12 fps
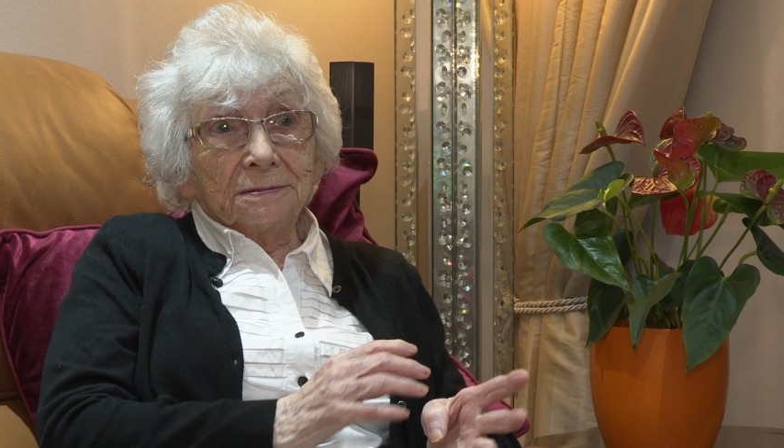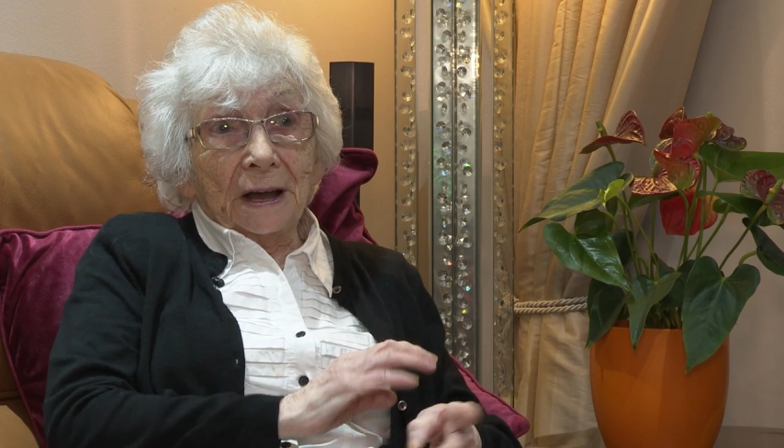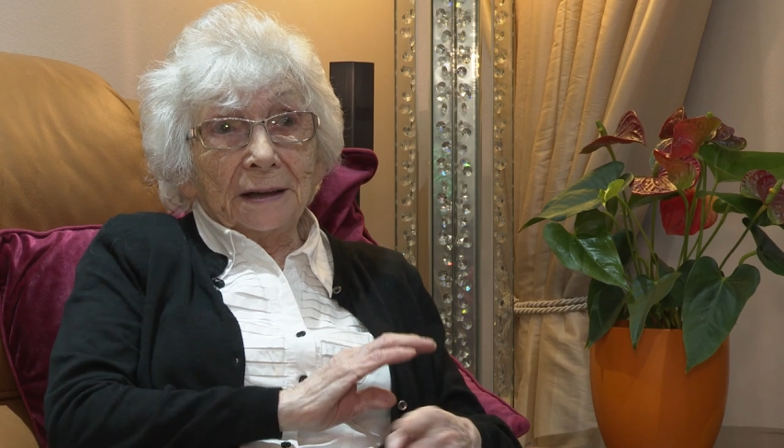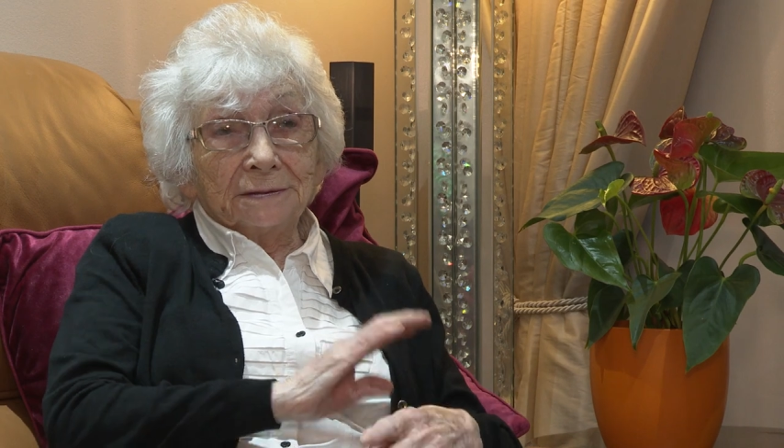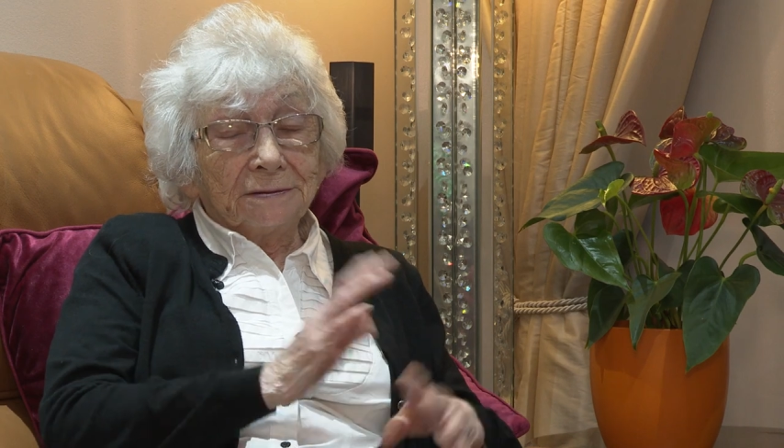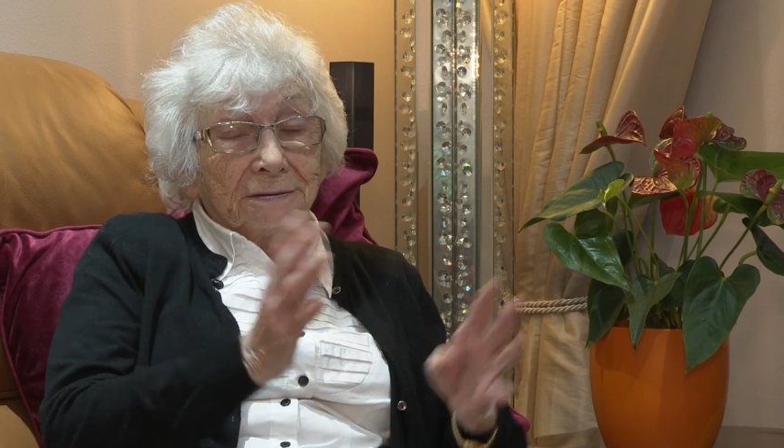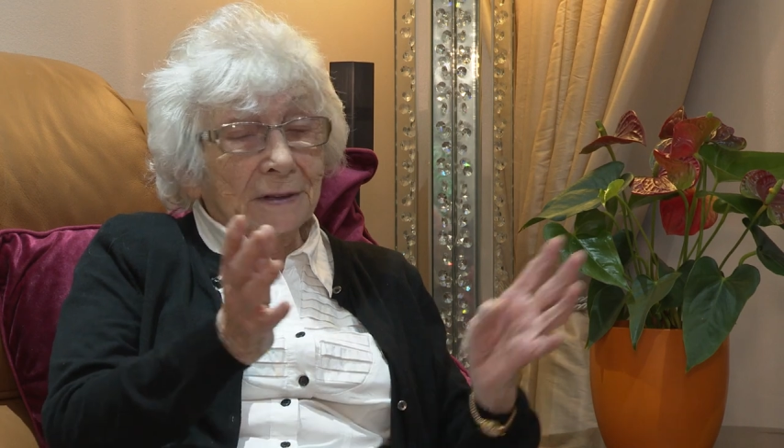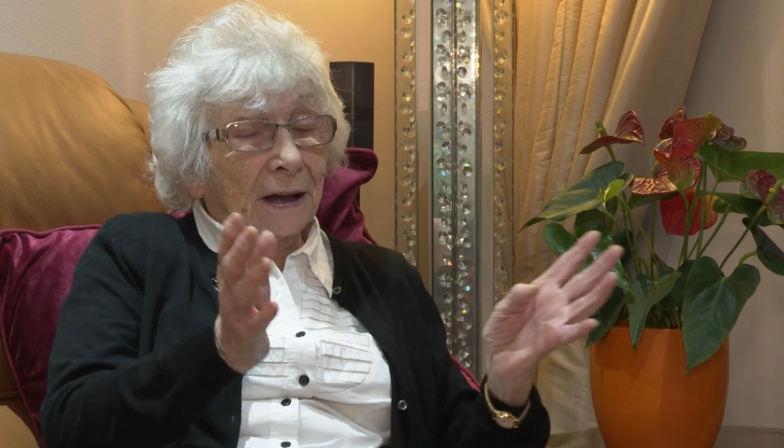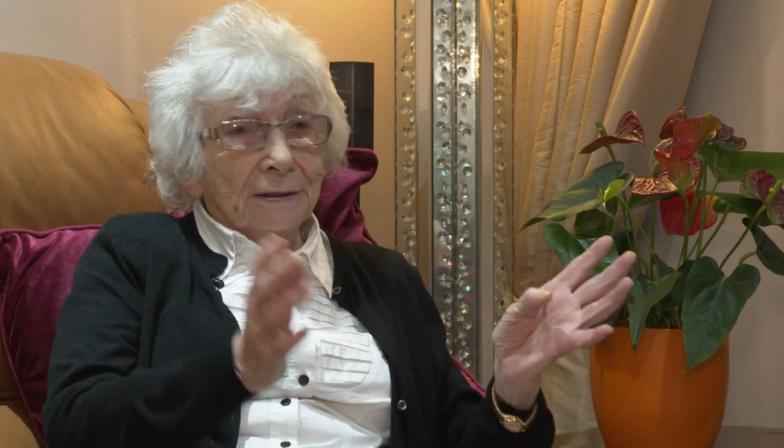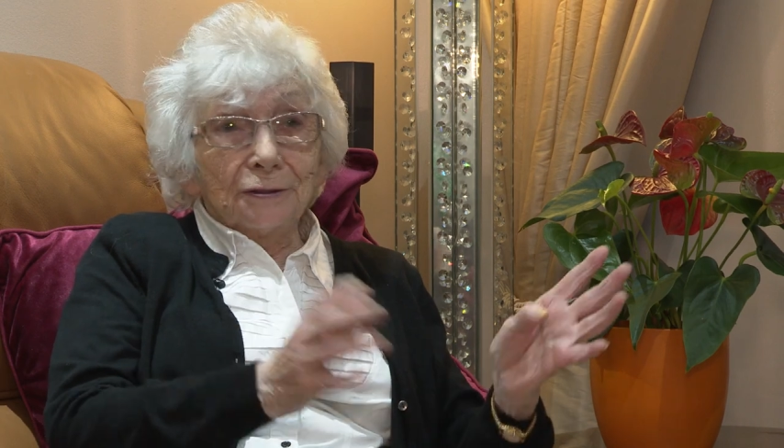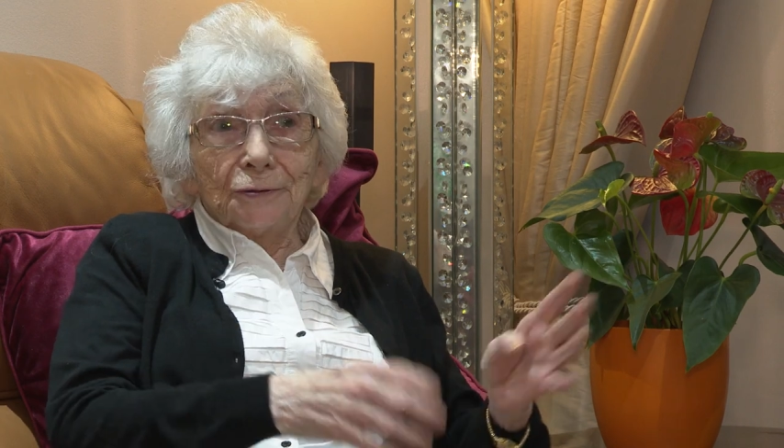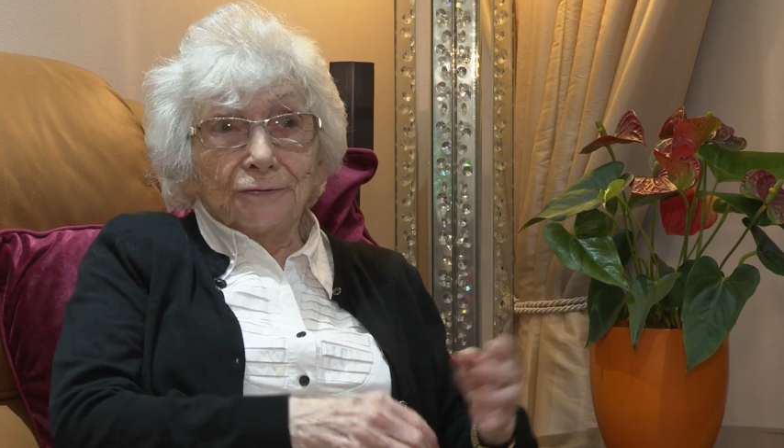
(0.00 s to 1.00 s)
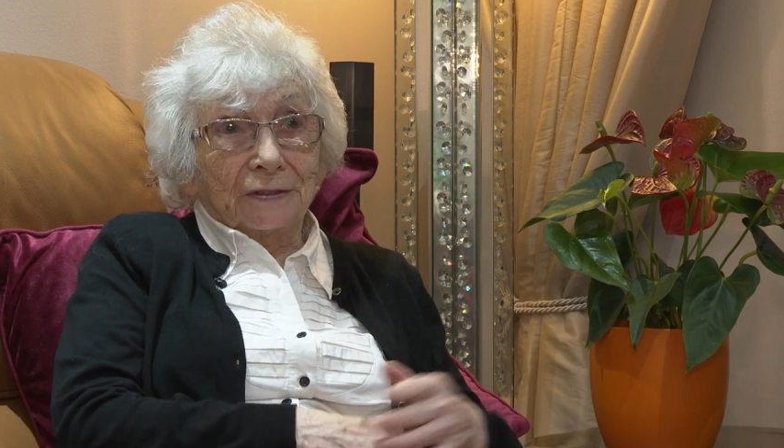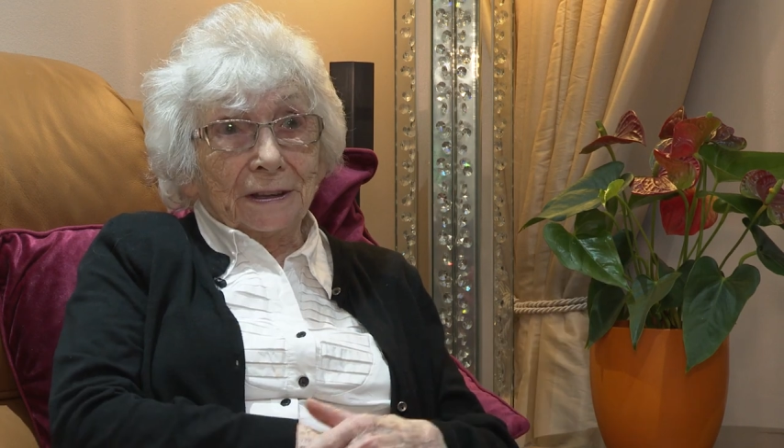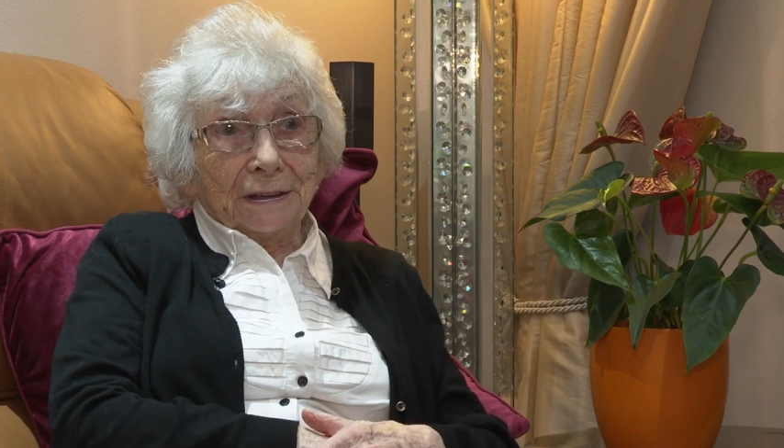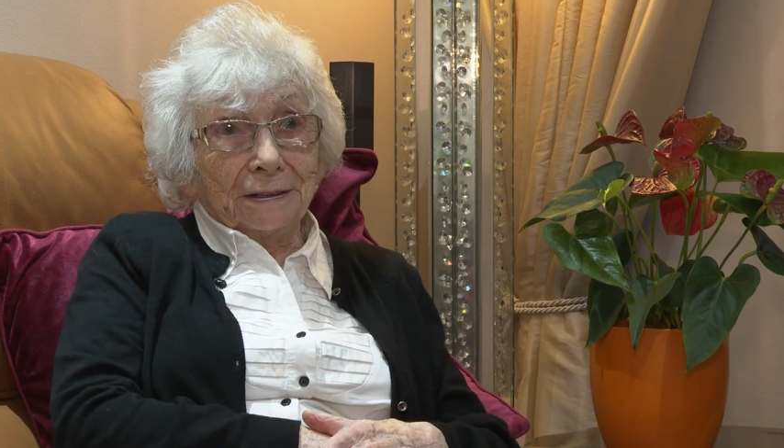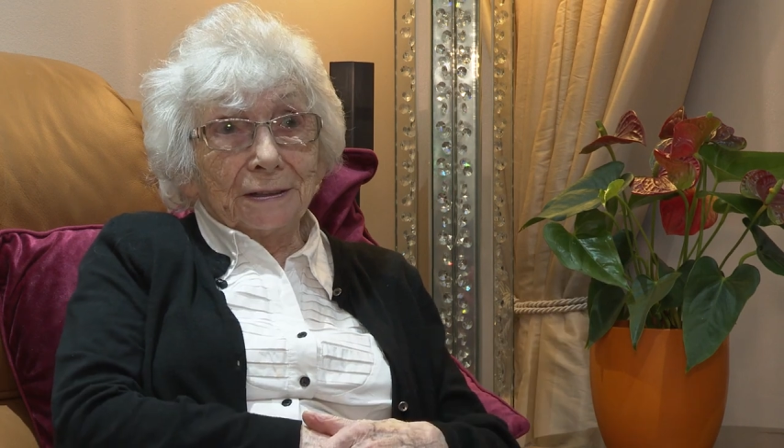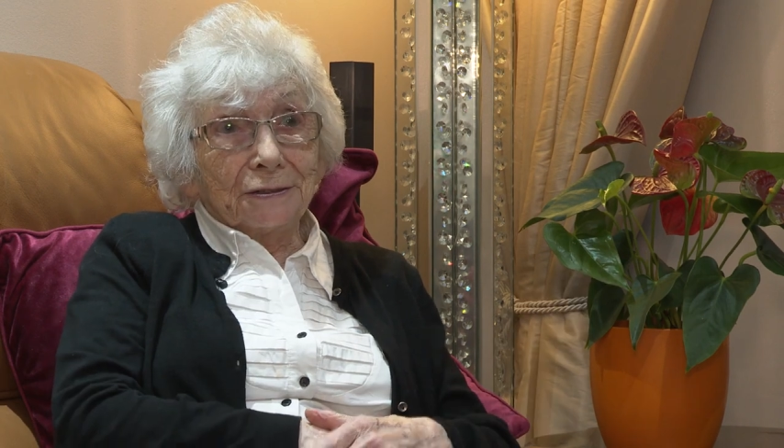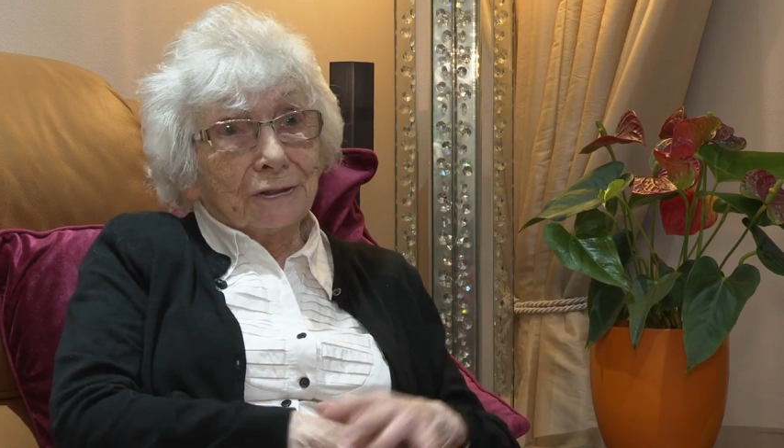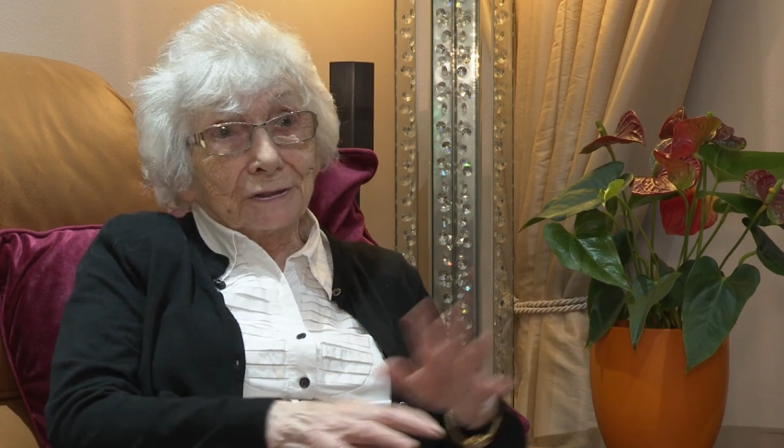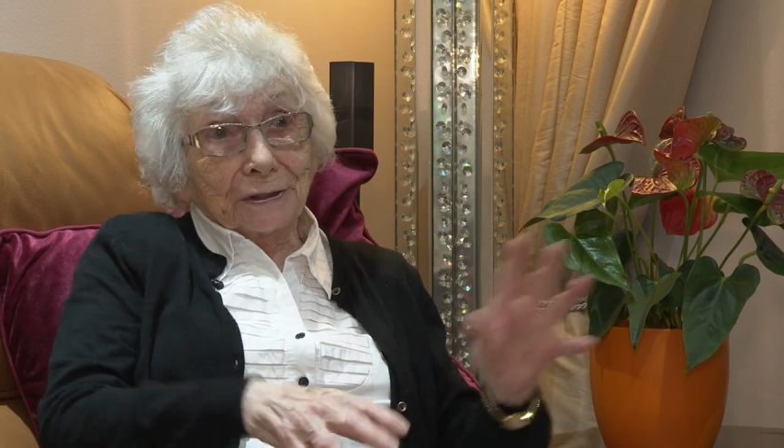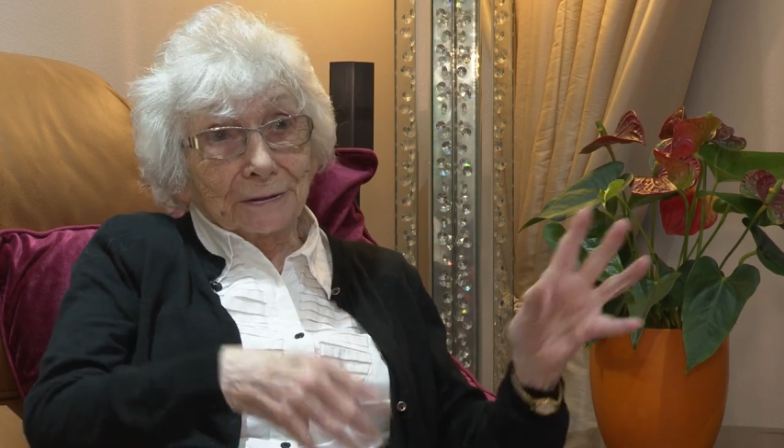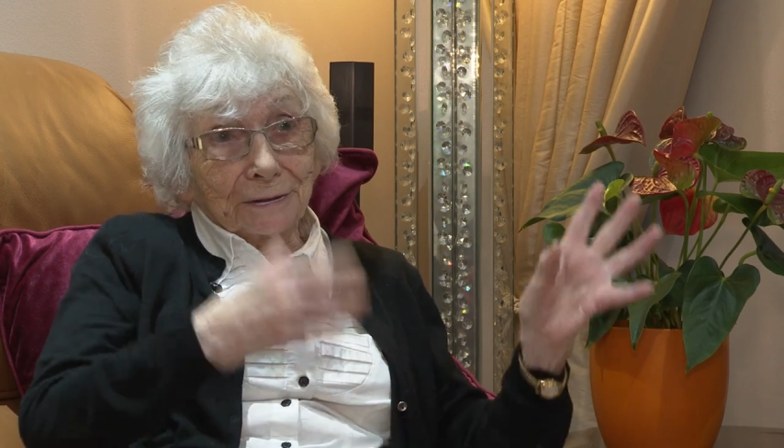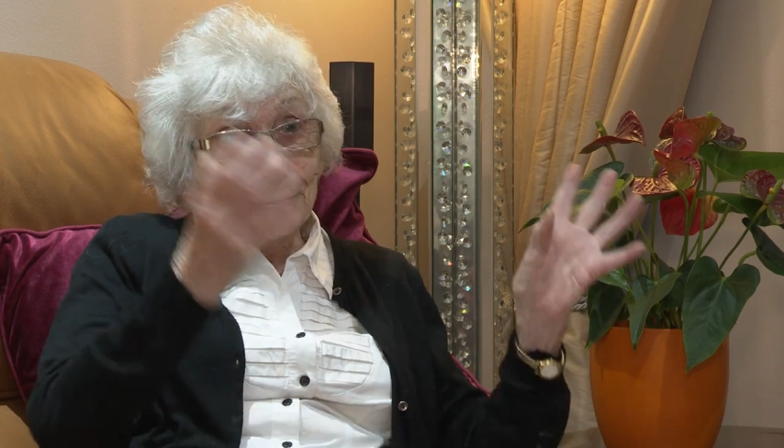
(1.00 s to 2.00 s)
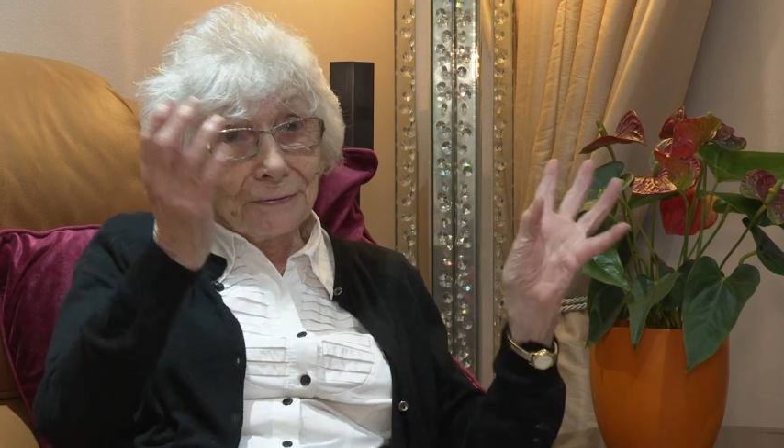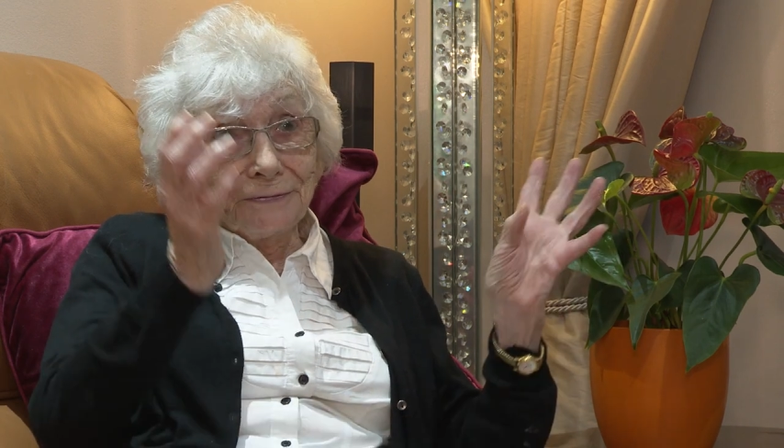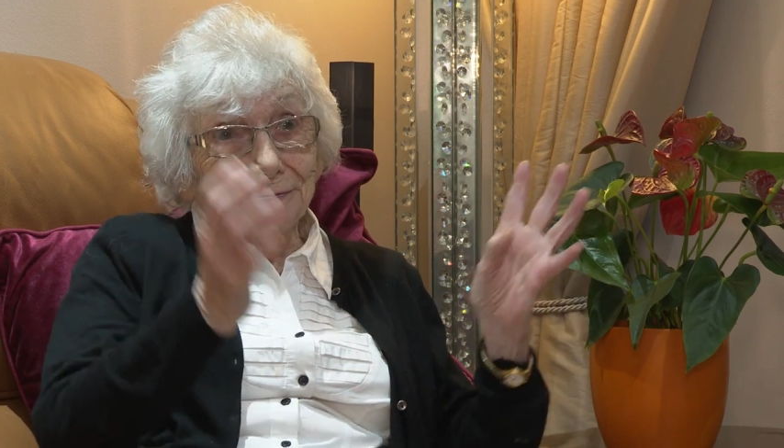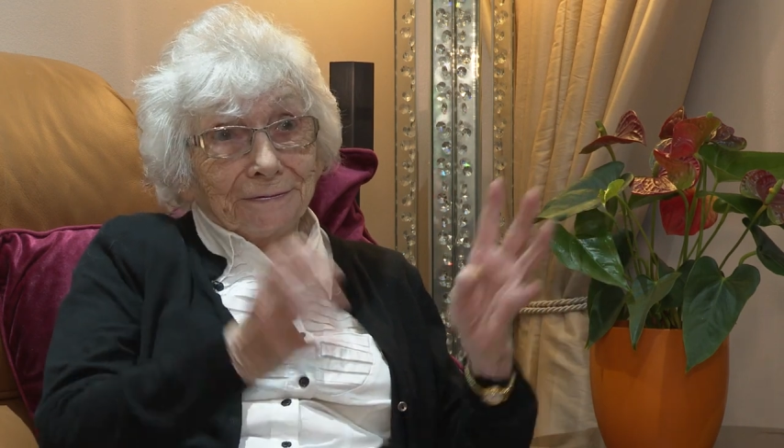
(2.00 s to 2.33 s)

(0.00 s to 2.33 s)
I love the English and